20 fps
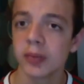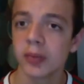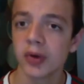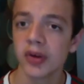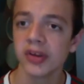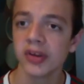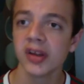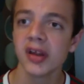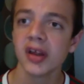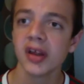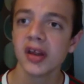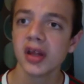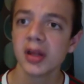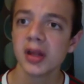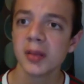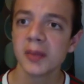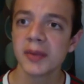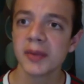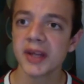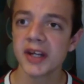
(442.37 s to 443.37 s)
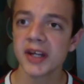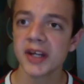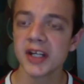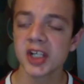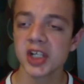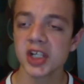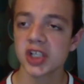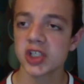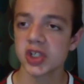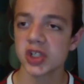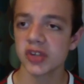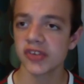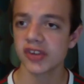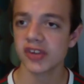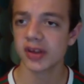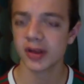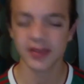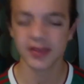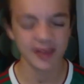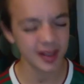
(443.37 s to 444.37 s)
one being Jota.
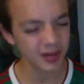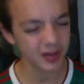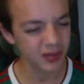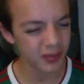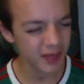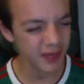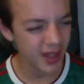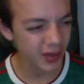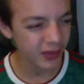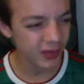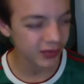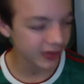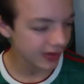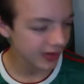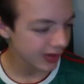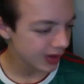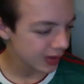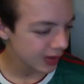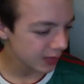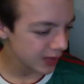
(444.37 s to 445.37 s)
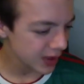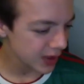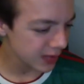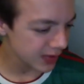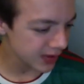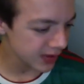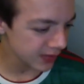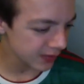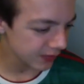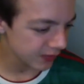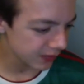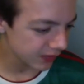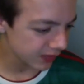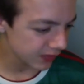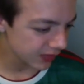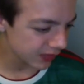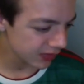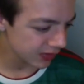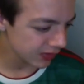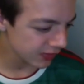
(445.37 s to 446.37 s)
I think it was about maybe
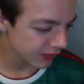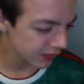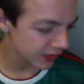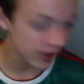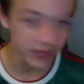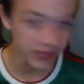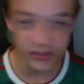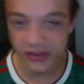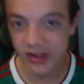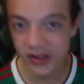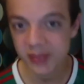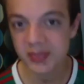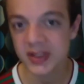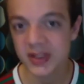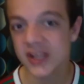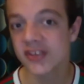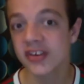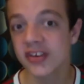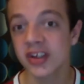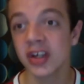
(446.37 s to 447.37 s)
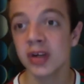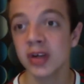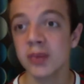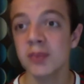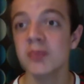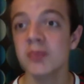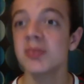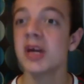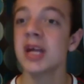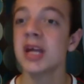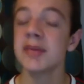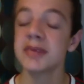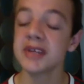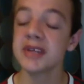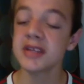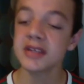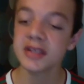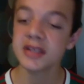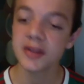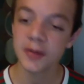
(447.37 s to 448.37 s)
5 or 10 minutes to go, maybe.